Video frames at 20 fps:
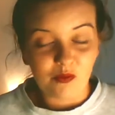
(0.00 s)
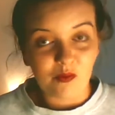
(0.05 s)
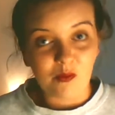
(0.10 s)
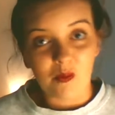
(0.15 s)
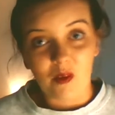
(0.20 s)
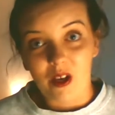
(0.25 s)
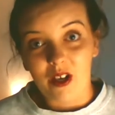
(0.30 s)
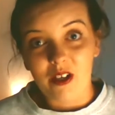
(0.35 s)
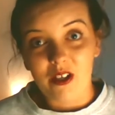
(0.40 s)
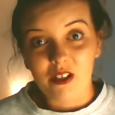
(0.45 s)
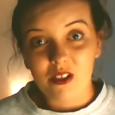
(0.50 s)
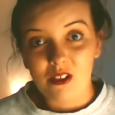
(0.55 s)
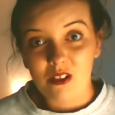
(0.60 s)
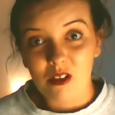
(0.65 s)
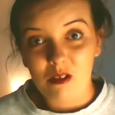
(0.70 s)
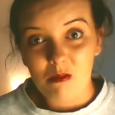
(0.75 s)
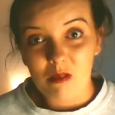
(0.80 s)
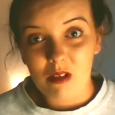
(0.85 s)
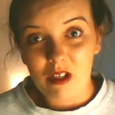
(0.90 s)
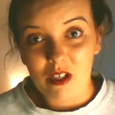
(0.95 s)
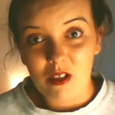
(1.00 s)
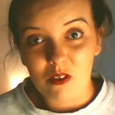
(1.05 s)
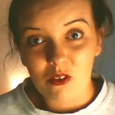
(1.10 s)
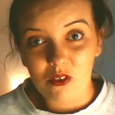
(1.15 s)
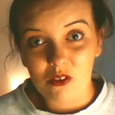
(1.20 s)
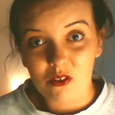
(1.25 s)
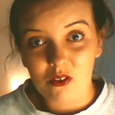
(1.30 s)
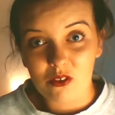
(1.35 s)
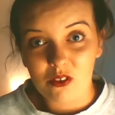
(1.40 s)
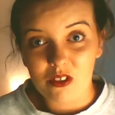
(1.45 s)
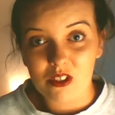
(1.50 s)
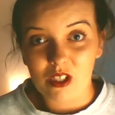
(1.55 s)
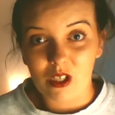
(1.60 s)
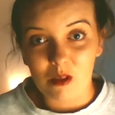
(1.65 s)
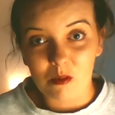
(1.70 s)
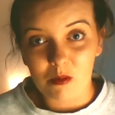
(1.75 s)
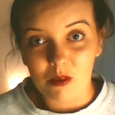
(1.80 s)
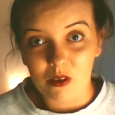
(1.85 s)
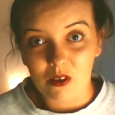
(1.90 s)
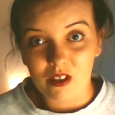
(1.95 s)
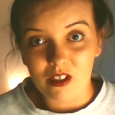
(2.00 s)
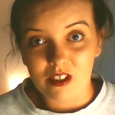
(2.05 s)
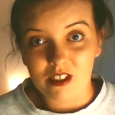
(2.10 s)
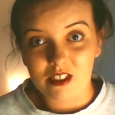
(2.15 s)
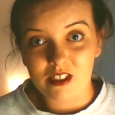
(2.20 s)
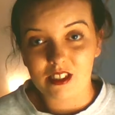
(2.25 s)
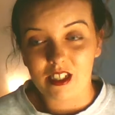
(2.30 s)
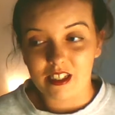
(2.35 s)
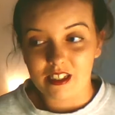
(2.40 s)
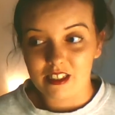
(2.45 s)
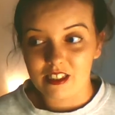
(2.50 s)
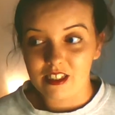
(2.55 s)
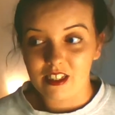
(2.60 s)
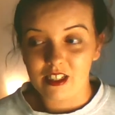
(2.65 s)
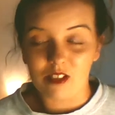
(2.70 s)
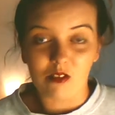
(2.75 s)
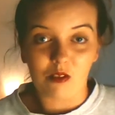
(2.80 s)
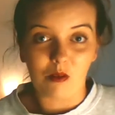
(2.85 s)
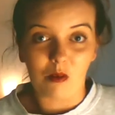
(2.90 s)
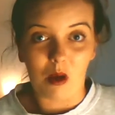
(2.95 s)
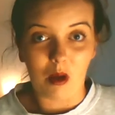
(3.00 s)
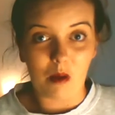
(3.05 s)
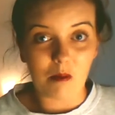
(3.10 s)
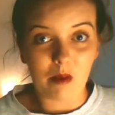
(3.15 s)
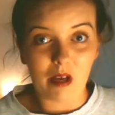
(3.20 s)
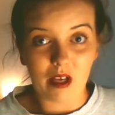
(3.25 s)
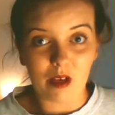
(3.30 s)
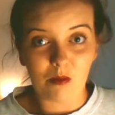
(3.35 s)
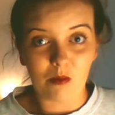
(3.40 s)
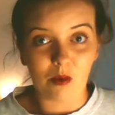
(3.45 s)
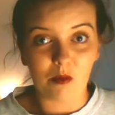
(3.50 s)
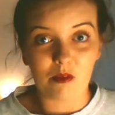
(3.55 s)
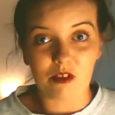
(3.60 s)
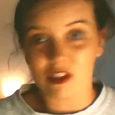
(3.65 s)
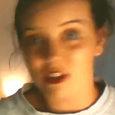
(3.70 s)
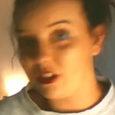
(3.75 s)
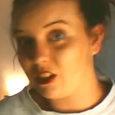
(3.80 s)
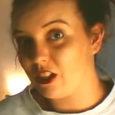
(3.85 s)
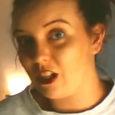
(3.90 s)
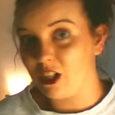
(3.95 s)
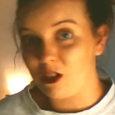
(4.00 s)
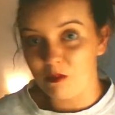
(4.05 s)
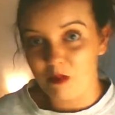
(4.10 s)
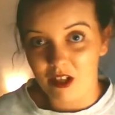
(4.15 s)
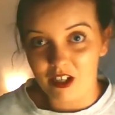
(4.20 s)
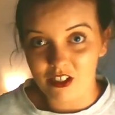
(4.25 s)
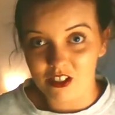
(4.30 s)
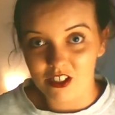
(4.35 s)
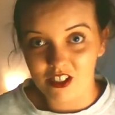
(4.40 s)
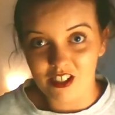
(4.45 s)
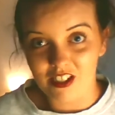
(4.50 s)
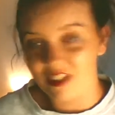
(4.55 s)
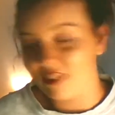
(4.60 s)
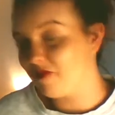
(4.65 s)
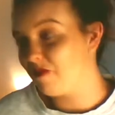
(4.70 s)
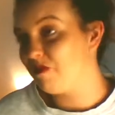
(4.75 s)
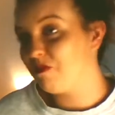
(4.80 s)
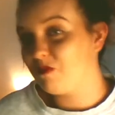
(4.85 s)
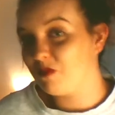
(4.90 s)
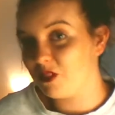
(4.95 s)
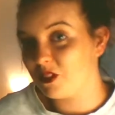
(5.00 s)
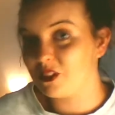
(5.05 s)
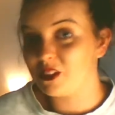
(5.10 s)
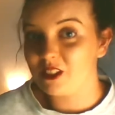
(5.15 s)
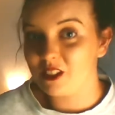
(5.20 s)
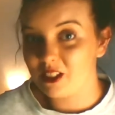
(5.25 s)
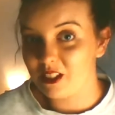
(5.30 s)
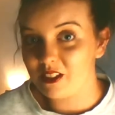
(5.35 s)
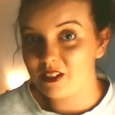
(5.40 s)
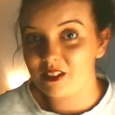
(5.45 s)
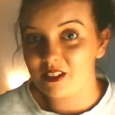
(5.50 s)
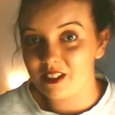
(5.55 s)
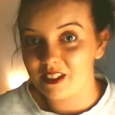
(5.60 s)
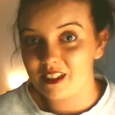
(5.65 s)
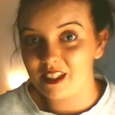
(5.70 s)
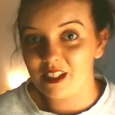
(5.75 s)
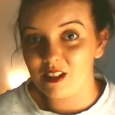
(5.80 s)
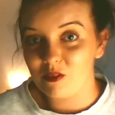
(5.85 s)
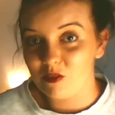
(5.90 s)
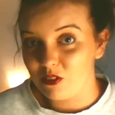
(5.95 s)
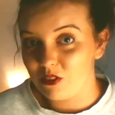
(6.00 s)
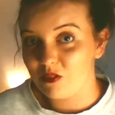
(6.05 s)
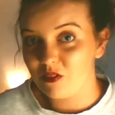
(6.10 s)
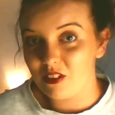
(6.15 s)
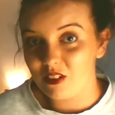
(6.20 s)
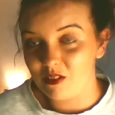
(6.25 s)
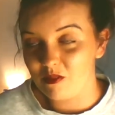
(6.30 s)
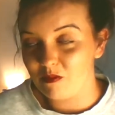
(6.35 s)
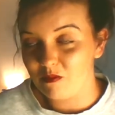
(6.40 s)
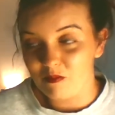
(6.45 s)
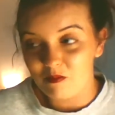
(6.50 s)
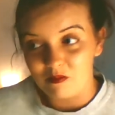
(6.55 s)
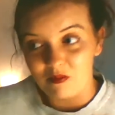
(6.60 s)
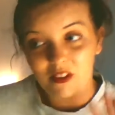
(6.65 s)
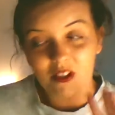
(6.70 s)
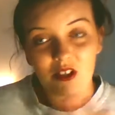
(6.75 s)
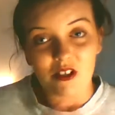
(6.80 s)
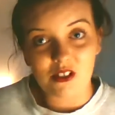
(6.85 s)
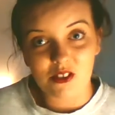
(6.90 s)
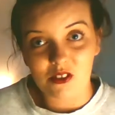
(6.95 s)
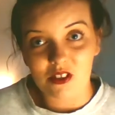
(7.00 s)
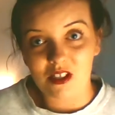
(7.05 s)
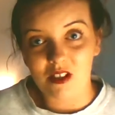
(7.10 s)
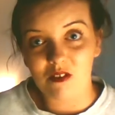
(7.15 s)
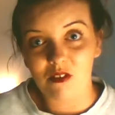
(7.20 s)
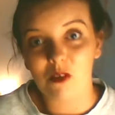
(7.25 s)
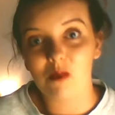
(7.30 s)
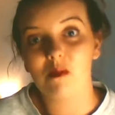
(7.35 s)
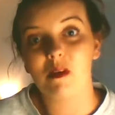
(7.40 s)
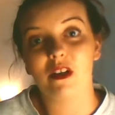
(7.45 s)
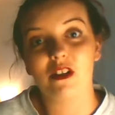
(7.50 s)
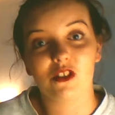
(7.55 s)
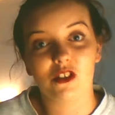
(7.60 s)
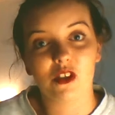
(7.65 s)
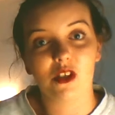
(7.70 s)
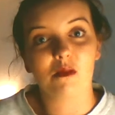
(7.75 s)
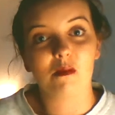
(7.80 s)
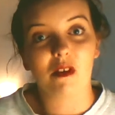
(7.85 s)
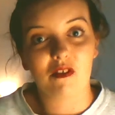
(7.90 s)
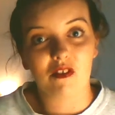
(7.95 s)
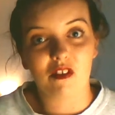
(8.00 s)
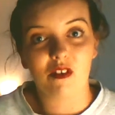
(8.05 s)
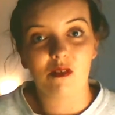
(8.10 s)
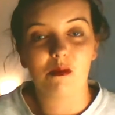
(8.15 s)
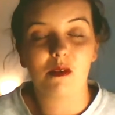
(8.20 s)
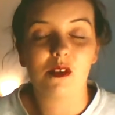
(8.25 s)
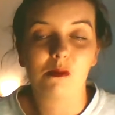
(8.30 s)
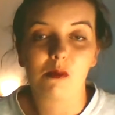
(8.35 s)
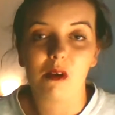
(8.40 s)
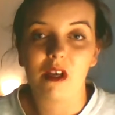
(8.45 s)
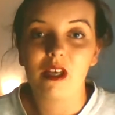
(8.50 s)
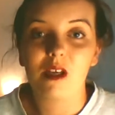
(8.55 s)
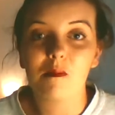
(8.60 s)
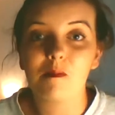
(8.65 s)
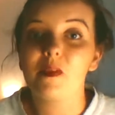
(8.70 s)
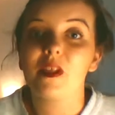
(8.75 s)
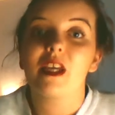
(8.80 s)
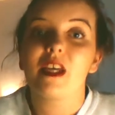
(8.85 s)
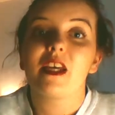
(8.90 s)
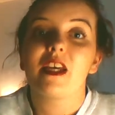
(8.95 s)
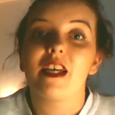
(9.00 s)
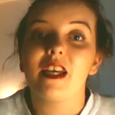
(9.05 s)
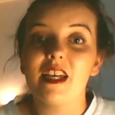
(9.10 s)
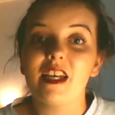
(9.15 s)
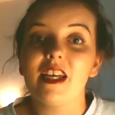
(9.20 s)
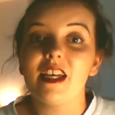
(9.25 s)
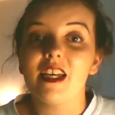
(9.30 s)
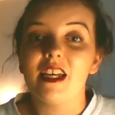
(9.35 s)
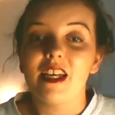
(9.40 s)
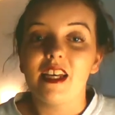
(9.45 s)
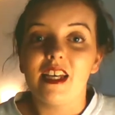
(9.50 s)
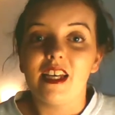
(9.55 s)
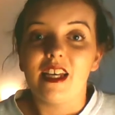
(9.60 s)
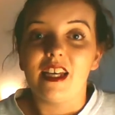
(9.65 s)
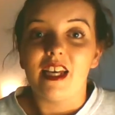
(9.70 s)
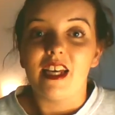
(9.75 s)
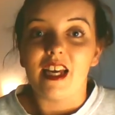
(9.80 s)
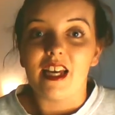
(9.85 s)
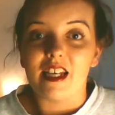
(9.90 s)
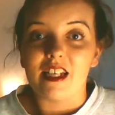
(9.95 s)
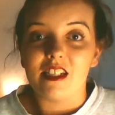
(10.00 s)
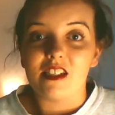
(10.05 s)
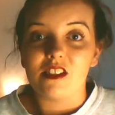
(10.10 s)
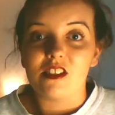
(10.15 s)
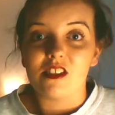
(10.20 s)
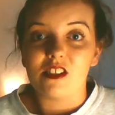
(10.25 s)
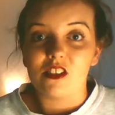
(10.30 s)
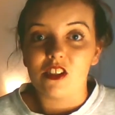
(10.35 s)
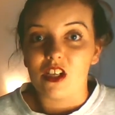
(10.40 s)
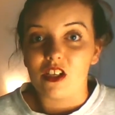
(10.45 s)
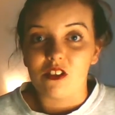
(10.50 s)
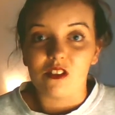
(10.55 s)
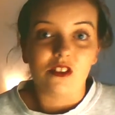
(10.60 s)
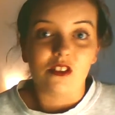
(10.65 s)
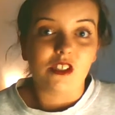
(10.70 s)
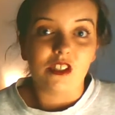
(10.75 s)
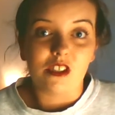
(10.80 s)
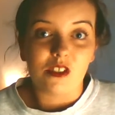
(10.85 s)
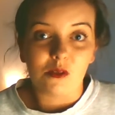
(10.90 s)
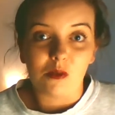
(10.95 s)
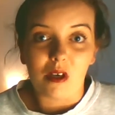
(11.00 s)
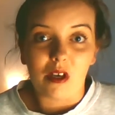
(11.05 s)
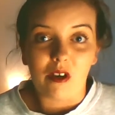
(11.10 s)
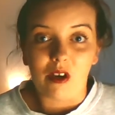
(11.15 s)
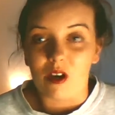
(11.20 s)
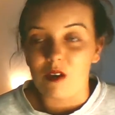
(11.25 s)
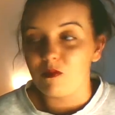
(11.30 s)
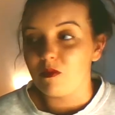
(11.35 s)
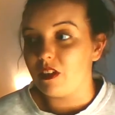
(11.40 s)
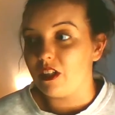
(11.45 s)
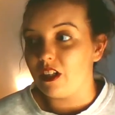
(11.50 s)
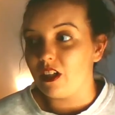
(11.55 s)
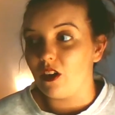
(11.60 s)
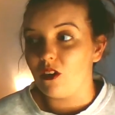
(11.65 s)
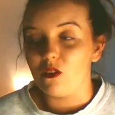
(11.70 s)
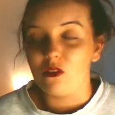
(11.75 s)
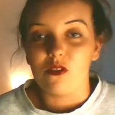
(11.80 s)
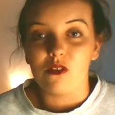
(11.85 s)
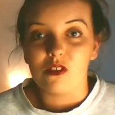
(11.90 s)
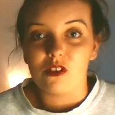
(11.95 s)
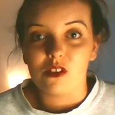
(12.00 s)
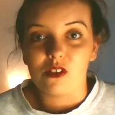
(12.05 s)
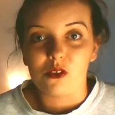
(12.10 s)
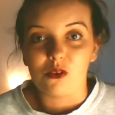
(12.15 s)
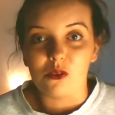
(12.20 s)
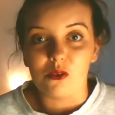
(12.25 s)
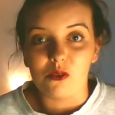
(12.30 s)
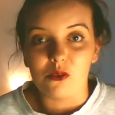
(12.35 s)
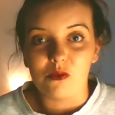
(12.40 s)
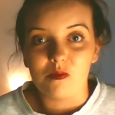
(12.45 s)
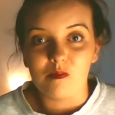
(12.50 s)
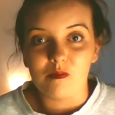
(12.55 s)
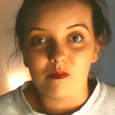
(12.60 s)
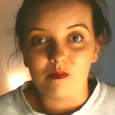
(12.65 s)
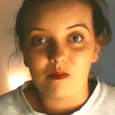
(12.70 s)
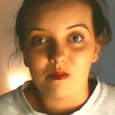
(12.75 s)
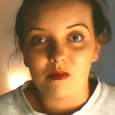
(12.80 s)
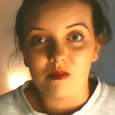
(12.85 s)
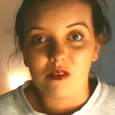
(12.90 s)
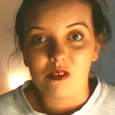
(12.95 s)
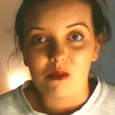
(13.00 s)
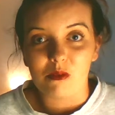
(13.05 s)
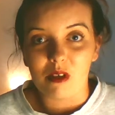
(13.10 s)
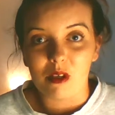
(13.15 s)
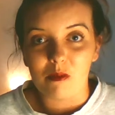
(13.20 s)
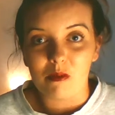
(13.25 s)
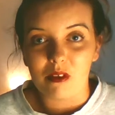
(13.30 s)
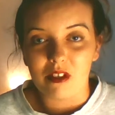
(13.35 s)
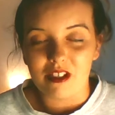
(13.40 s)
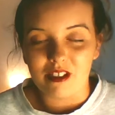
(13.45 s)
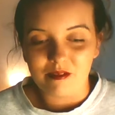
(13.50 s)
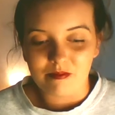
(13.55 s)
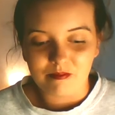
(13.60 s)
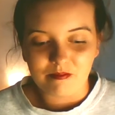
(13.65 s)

I don't know many authors, I'll be honest. I stick with my main one, which is Terry Pratchett. I was going to say in a few videos later on, but I'll show you my favourite books by him. And Jane Austen as well. I'm really old school, it's the way to put it.